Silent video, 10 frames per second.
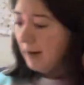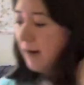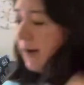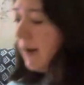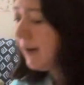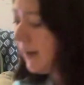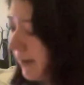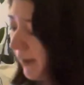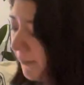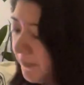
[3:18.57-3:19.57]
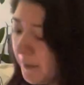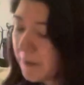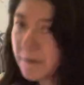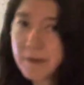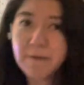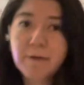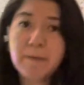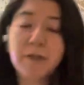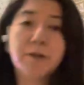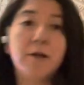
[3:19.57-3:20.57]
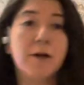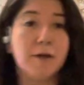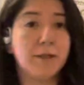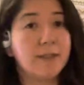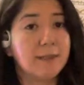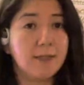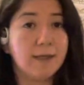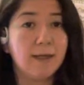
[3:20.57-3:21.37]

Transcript: I love to use affirmation cards,